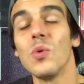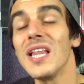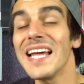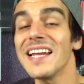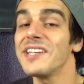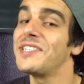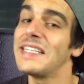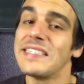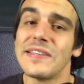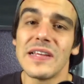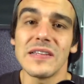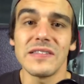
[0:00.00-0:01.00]
Well, I got a chance
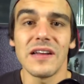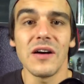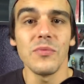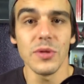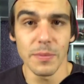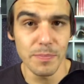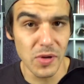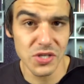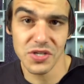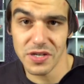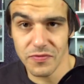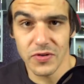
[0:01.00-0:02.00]
to test it out with a
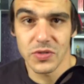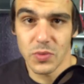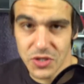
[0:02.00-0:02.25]
bunch of different